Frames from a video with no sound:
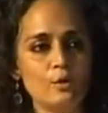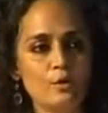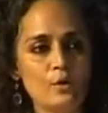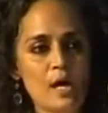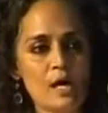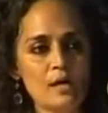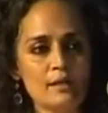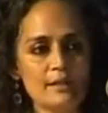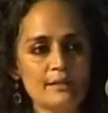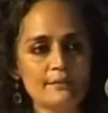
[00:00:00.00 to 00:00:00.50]

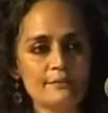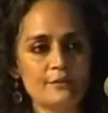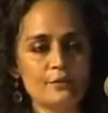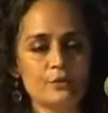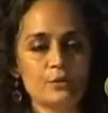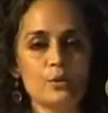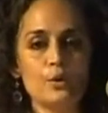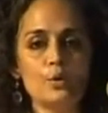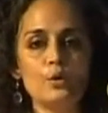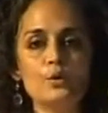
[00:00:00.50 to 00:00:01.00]

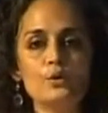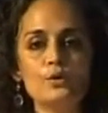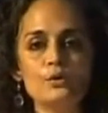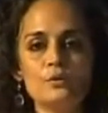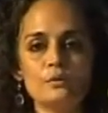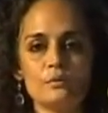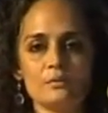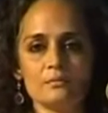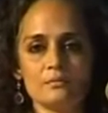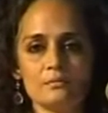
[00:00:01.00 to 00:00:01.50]
ORF's
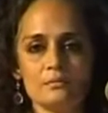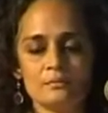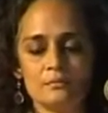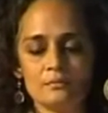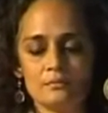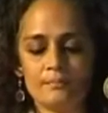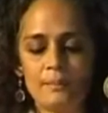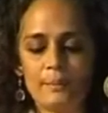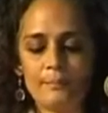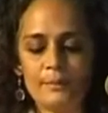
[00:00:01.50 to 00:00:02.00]
own
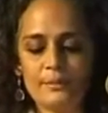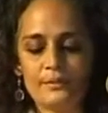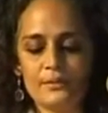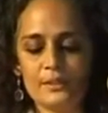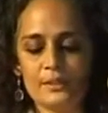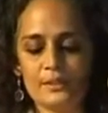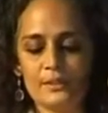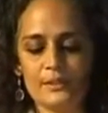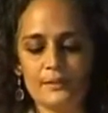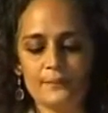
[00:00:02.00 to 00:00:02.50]

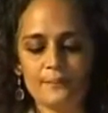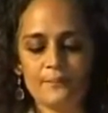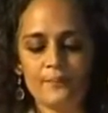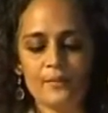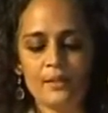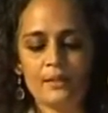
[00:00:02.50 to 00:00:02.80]
publicity.